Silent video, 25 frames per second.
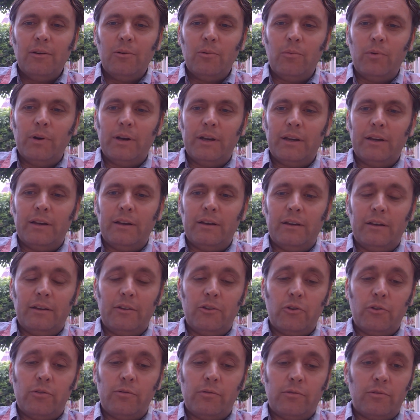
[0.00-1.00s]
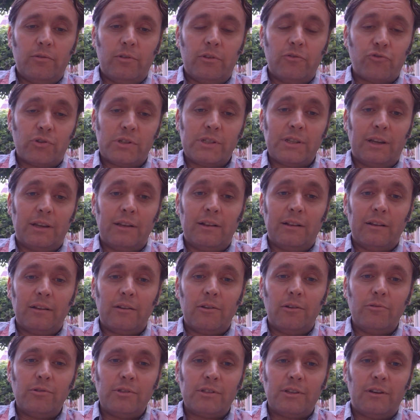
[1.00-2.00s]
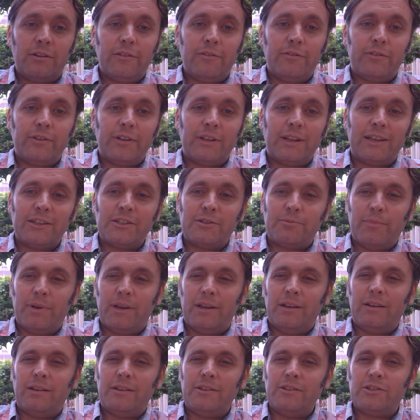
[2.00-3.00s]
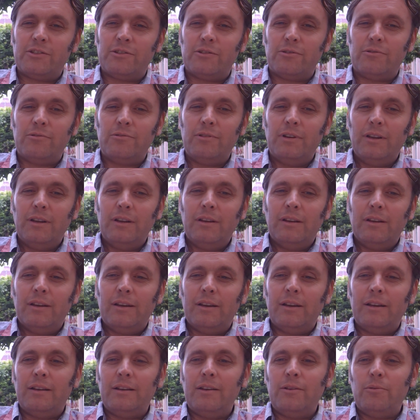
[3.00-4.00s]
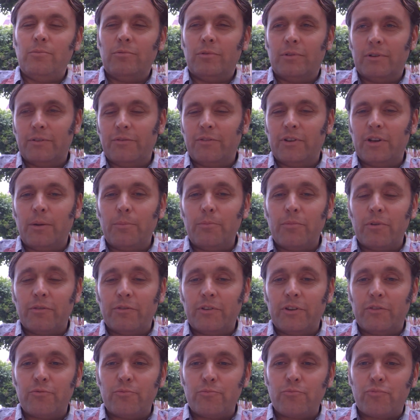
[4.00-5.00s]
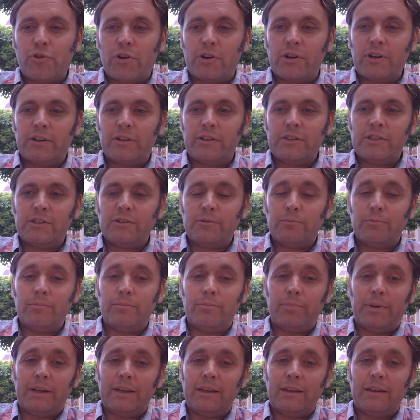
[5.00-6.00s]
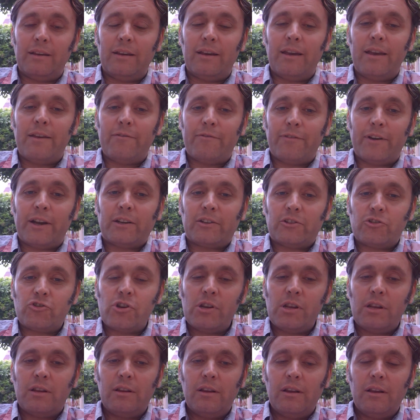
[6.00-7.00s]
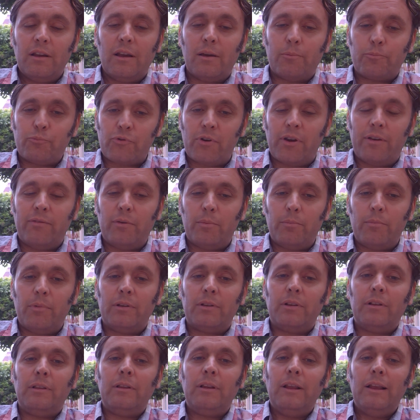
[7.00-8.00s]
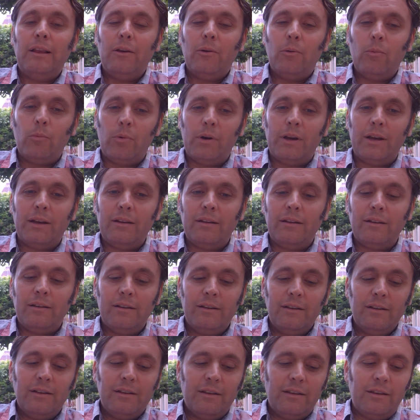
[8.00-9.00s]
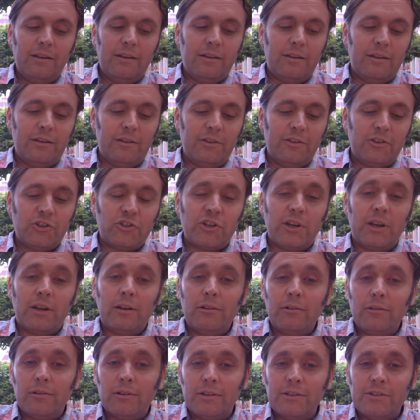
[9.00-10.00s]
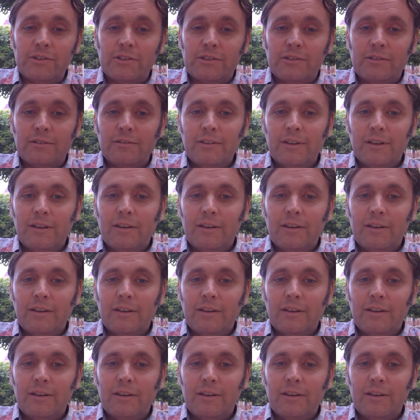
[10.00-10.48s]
where the recyclate goes off and gets made into any one of a number of different products by a factory, a private model where the shareholders